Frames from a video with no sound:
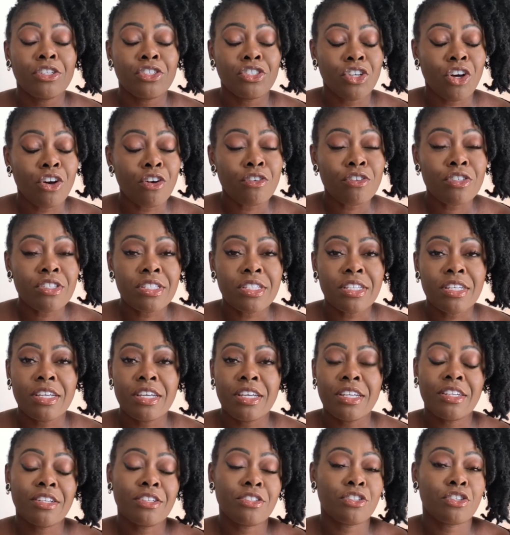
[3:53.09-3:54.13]

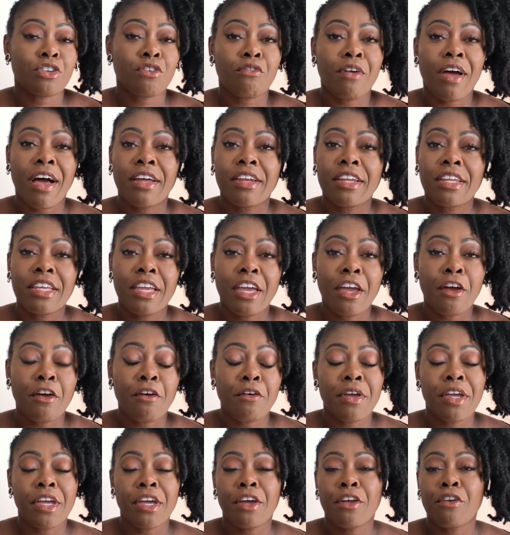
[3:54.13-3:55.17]
Charleston surrounding
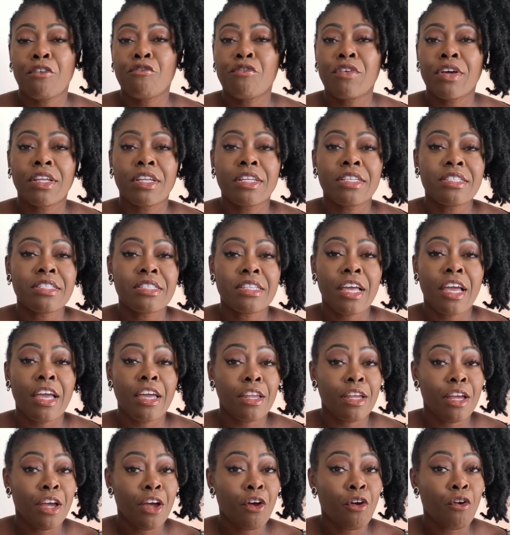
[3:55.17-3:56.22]
area and real estate,
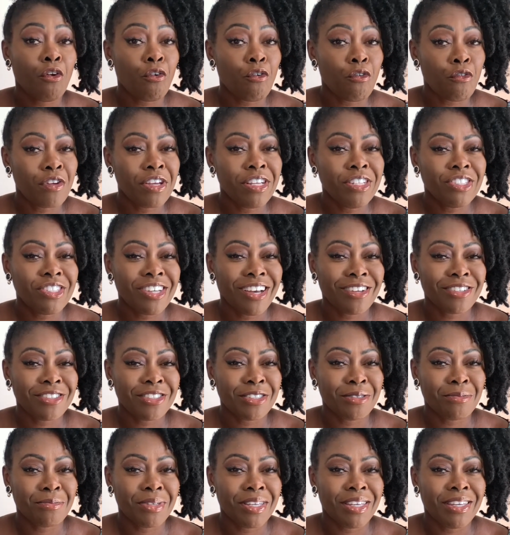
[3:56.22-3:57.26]
reach out to
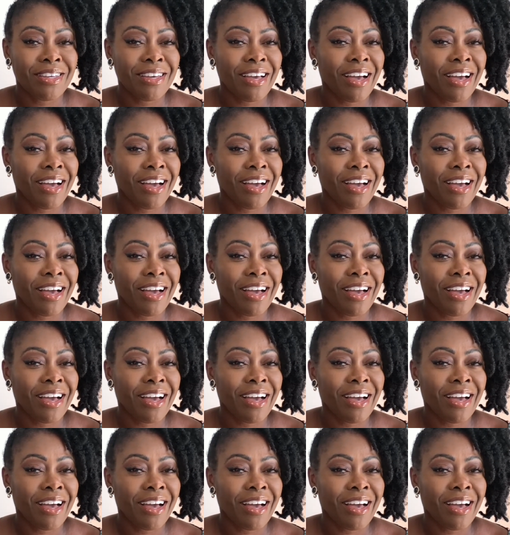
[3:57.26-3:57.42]
me.